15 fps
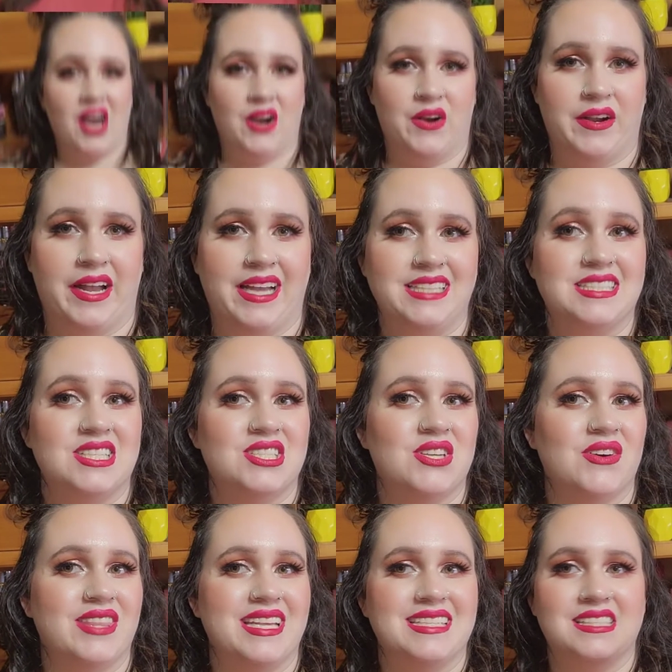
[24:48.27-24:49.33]
All right,
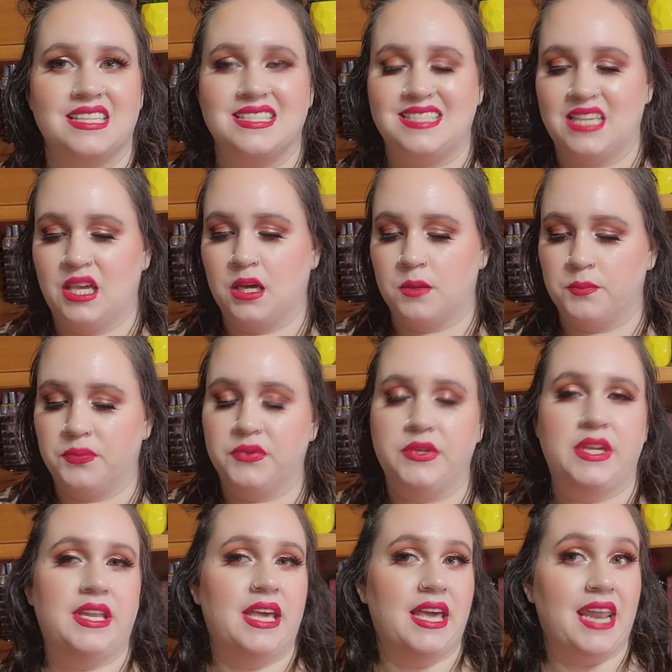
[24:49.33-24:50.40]
so this is the
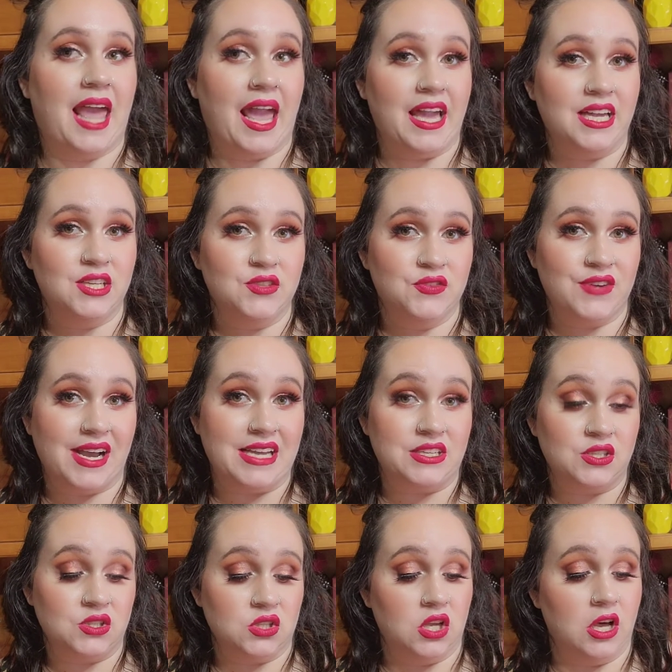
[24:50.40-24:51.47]
completed and
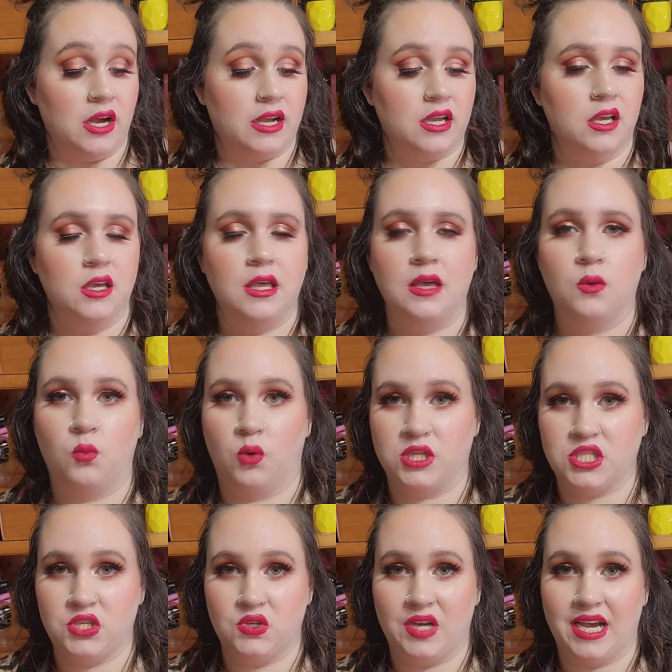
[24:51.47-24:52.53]
final look. What
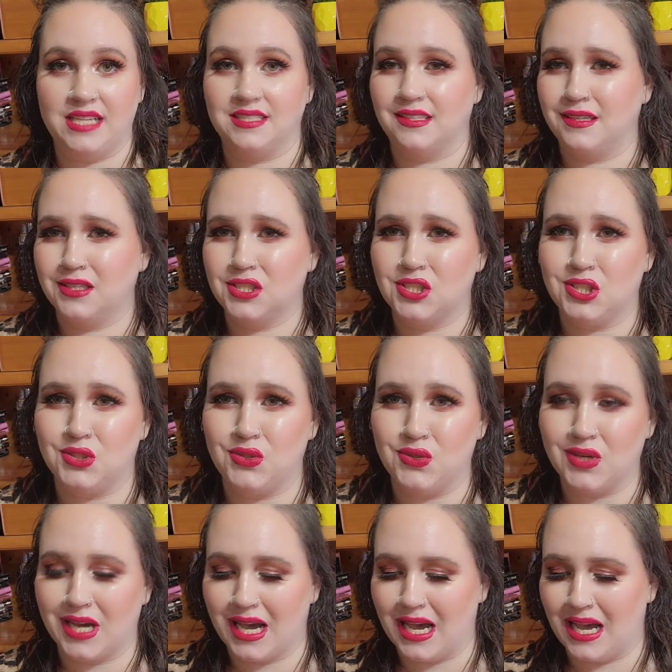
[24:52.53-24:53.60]
do you guys think? Do
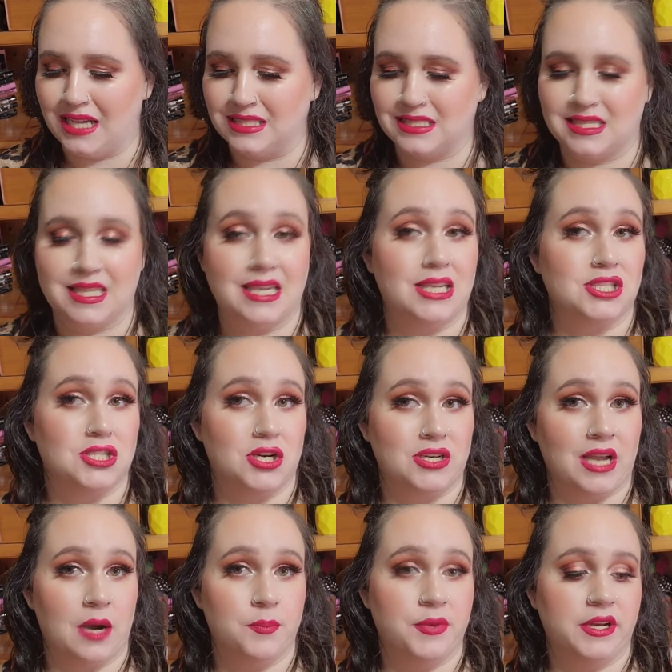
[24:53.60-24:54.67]
you guys think it turned
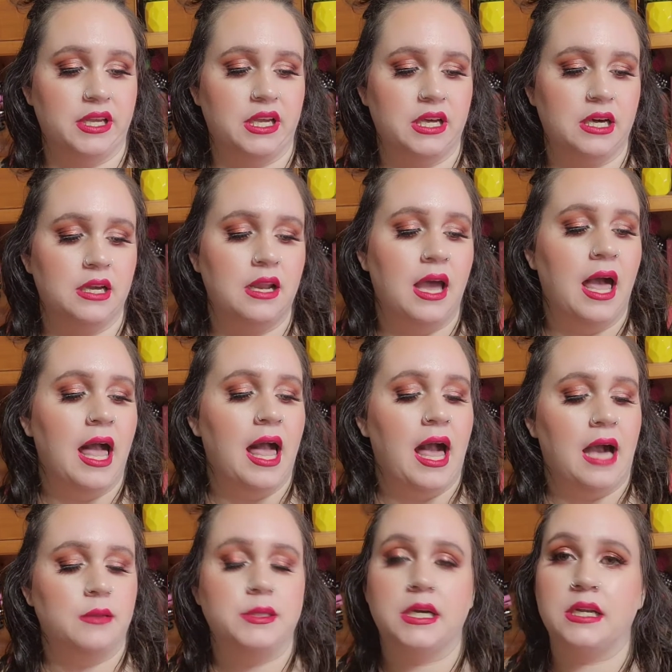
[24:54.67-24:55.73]
out pretty good?
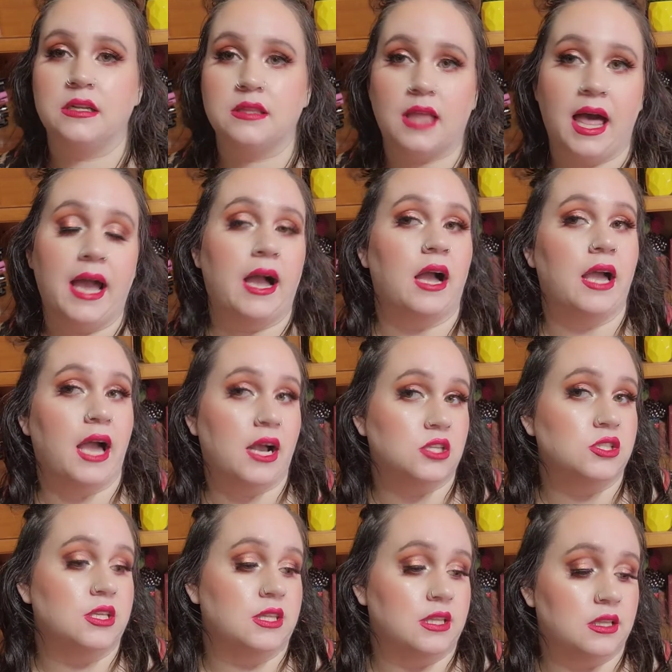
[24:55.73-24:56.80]
I'm not gonna lie, I
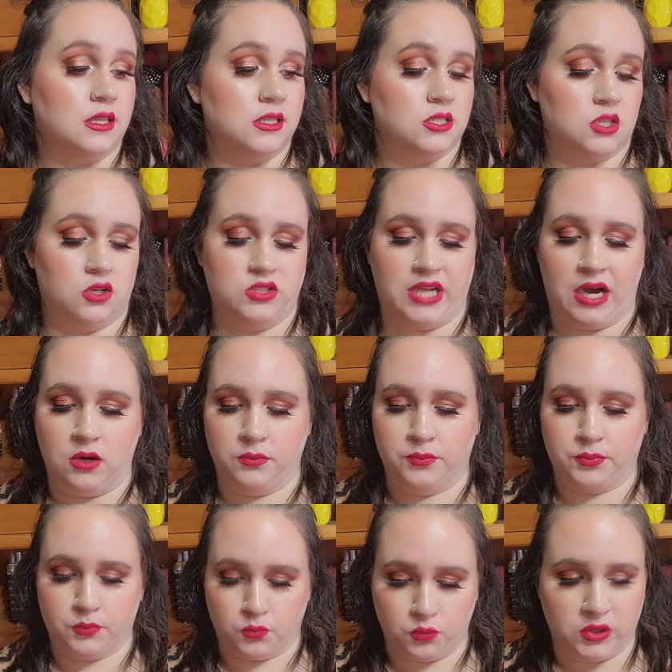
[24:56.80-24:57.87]
actually think this turned out
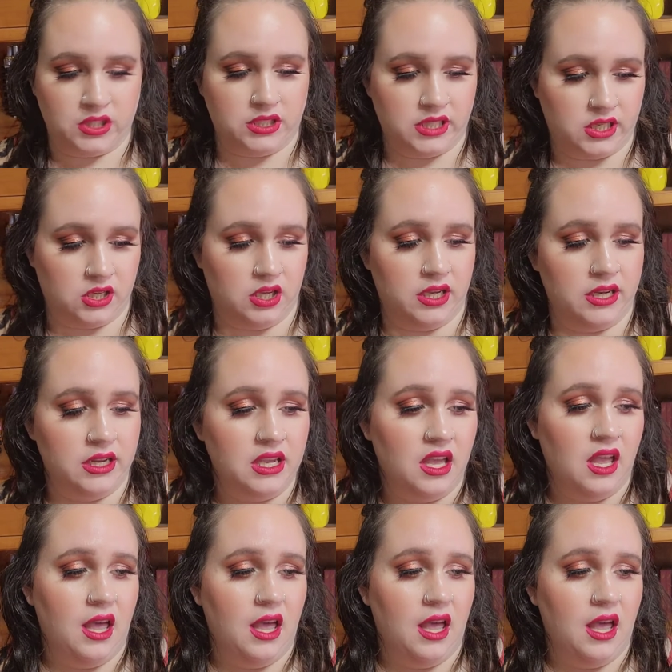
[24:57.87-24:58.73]
really good.